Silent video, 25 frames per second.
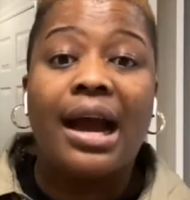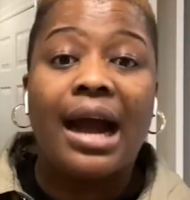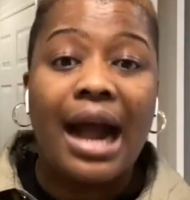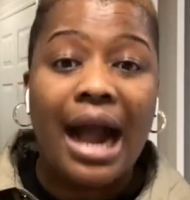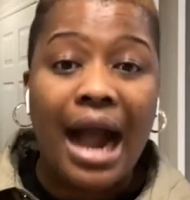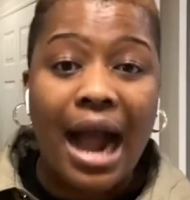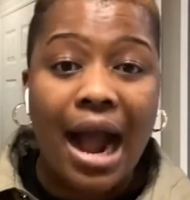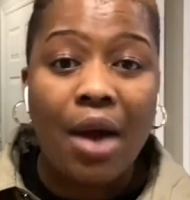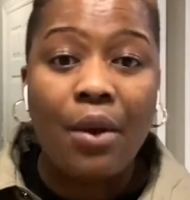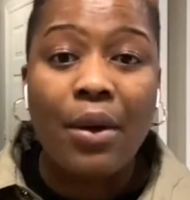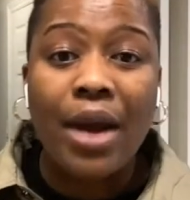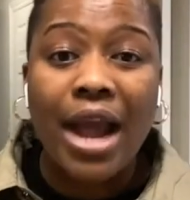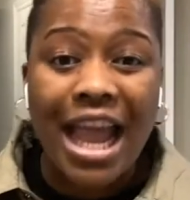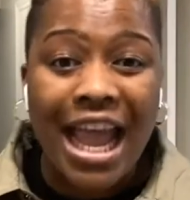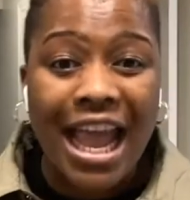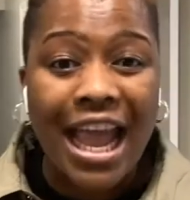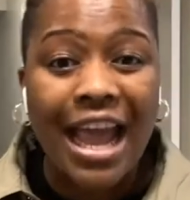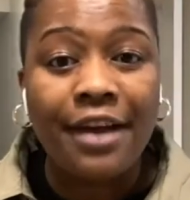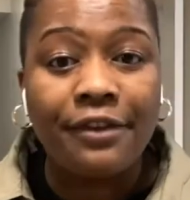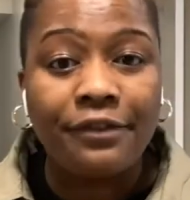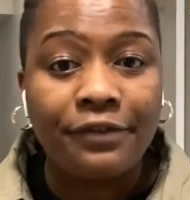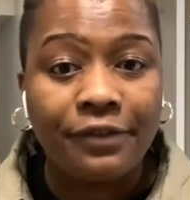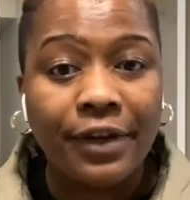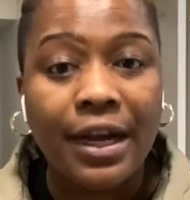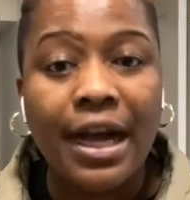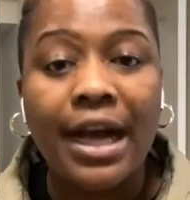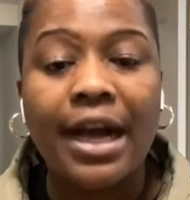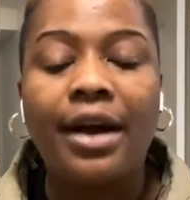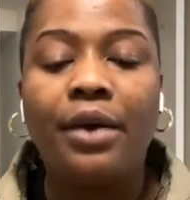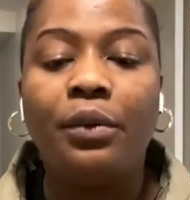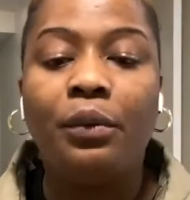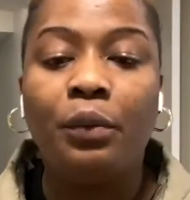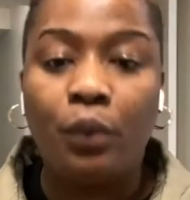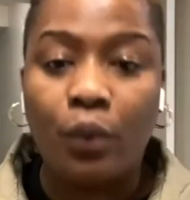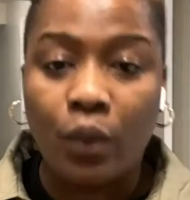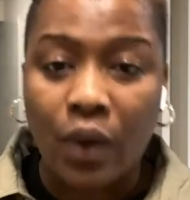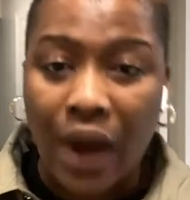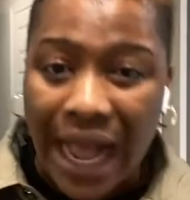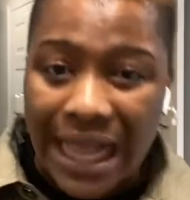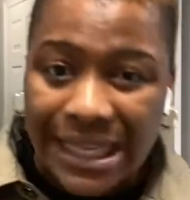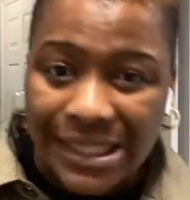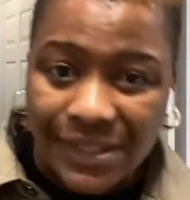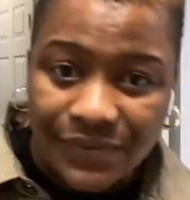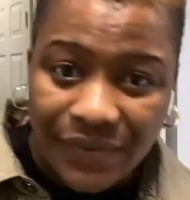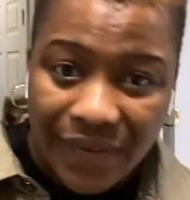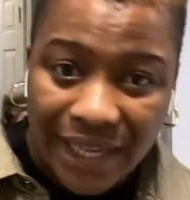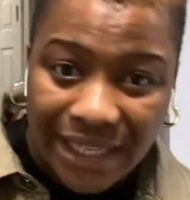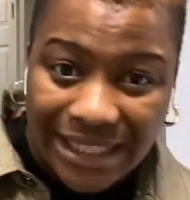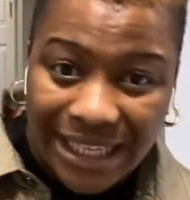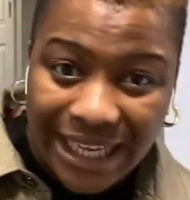However, as
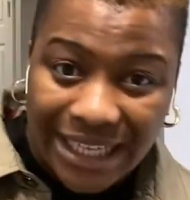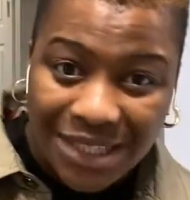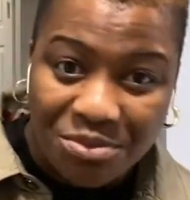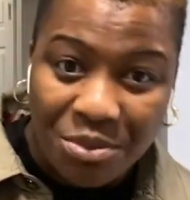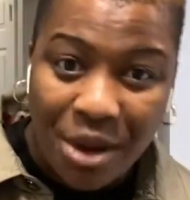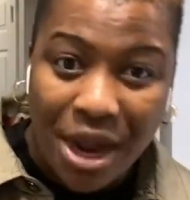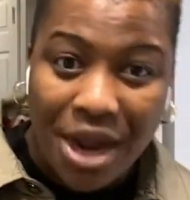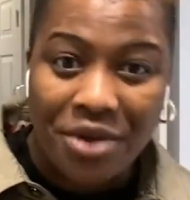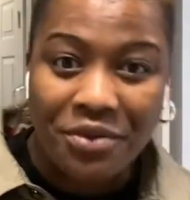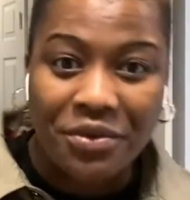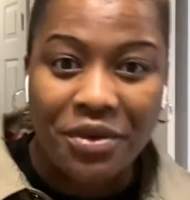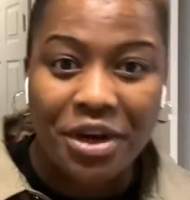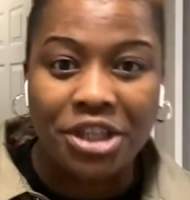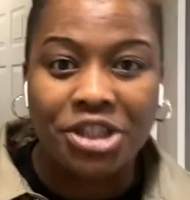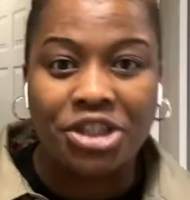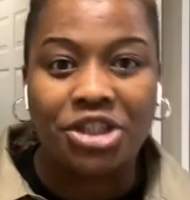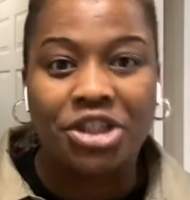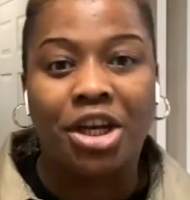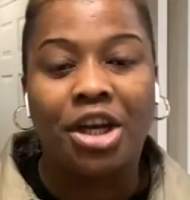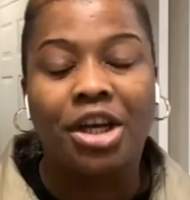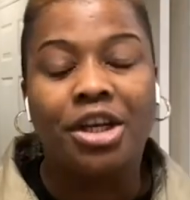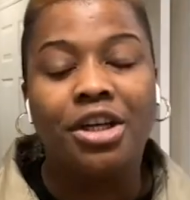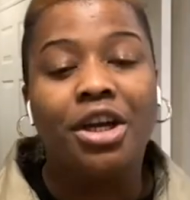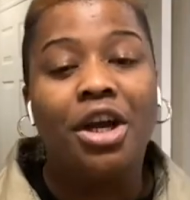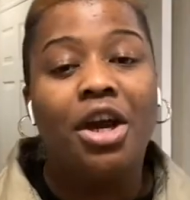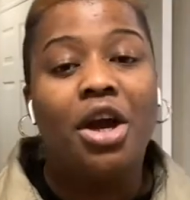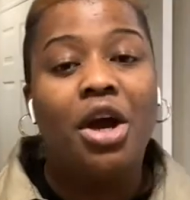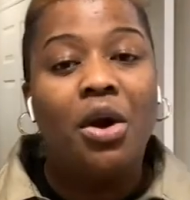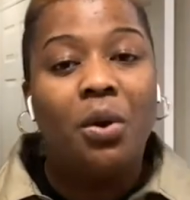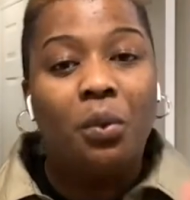Vantage Migration,